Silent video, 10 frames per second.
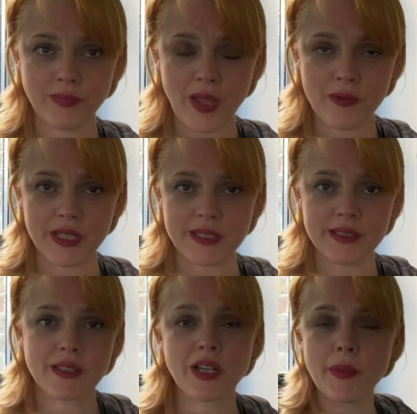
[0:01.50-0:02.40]

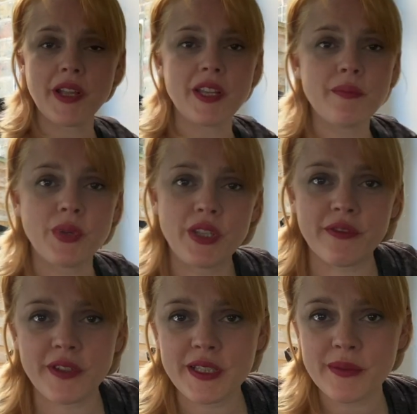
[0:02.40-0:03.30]
Aries, come on in, put your
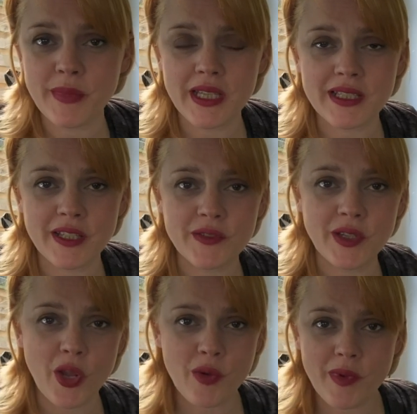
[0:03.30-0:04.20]
feet up, make yourselves
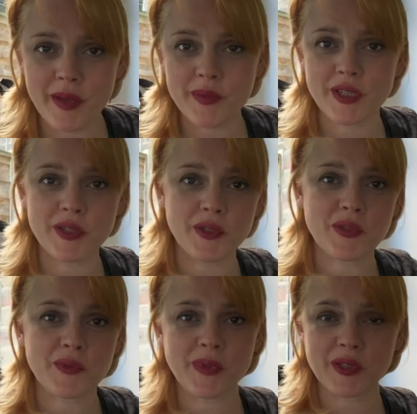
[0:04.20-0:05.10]
at home. I'm Jen
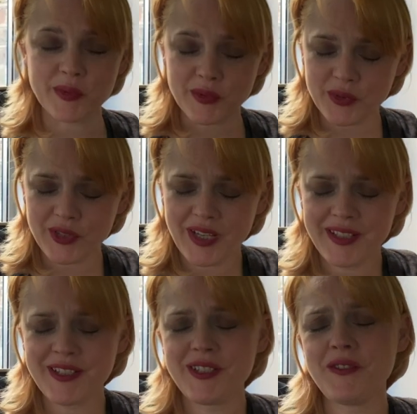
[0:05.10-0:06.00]
Dawson, welcome to
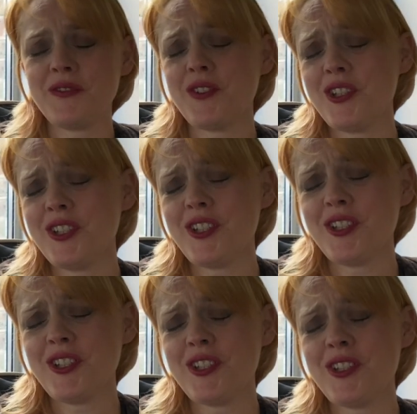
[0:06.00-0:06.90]

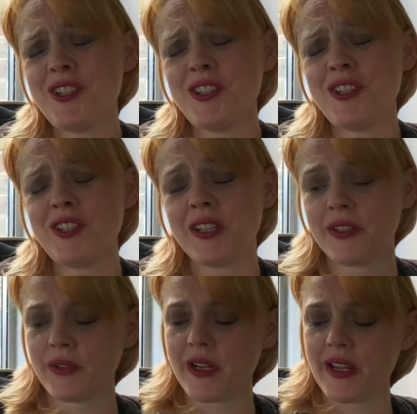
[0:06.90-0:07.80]
JenTV.
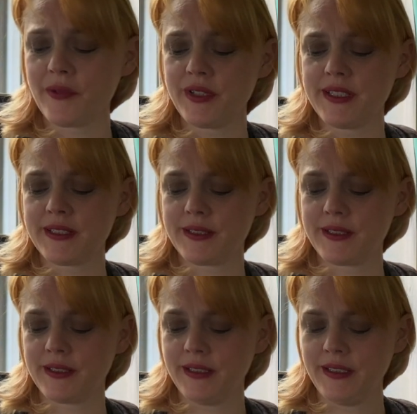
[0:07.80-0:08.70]
Alright Aries,
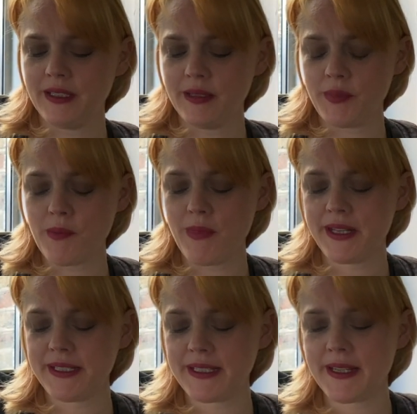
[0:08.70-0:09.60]
been
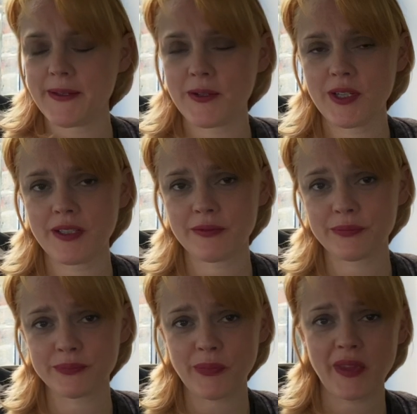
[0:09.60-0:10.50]
meditating on it,
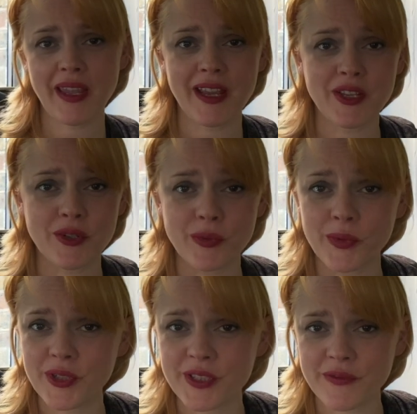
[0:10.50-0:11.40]
and your
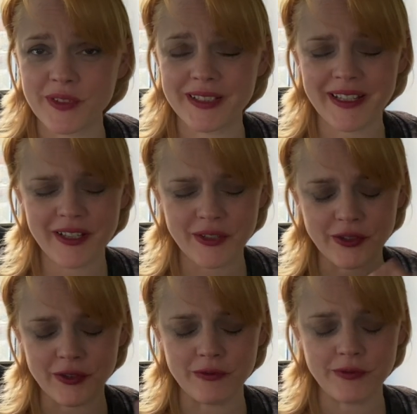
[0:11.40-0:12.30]
words for the day
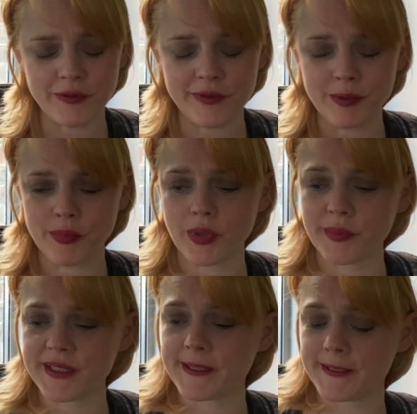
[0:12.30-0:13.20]
are unfulfilled
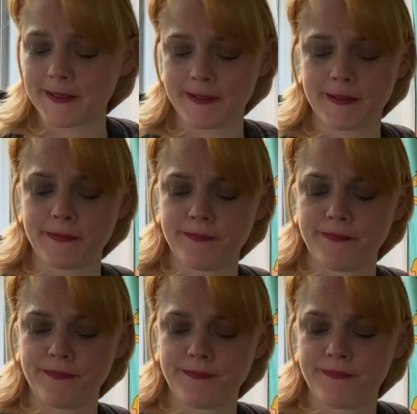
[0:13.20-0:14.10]
promises.
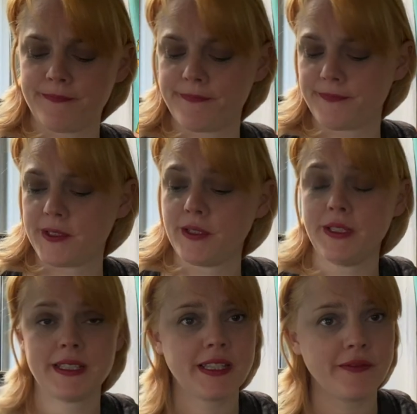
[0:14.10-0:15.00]
So
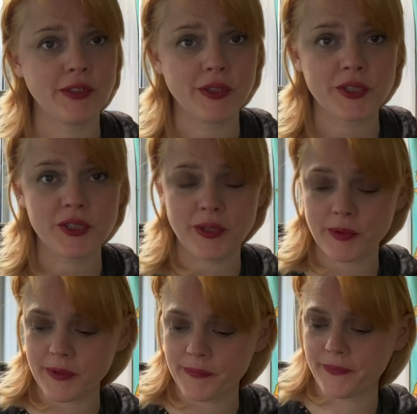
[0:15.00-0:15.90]
let's have a look, shall we?